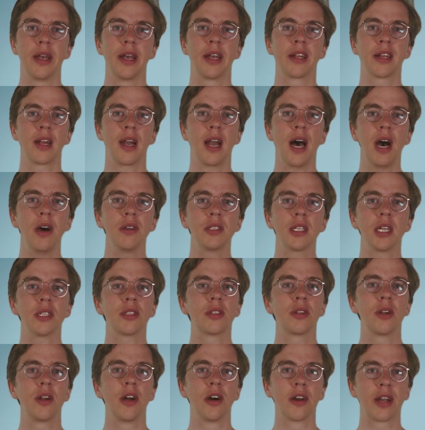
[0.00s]
It allows
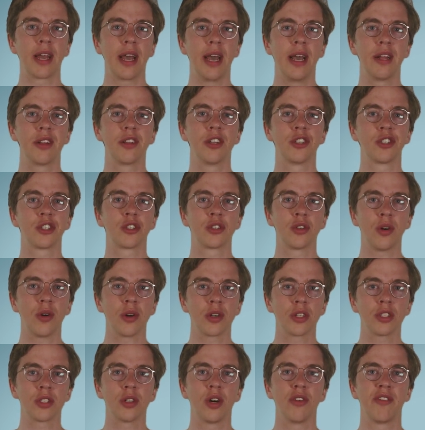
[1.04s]
us to locate the
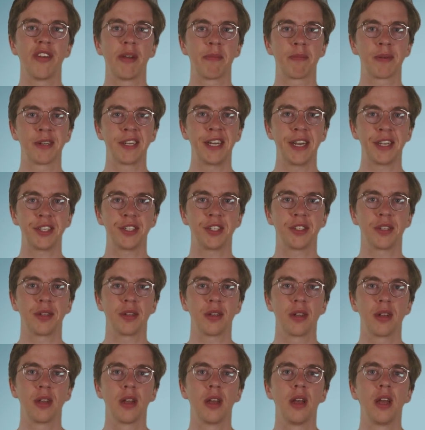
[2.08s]
source of a
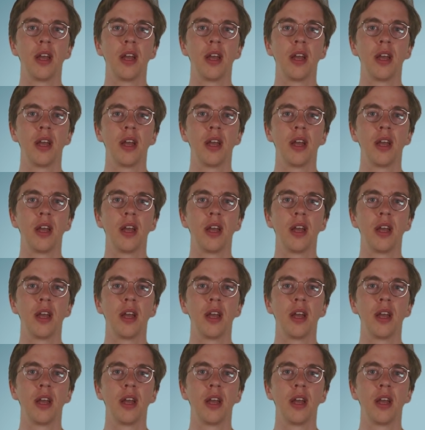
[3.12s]
prediction.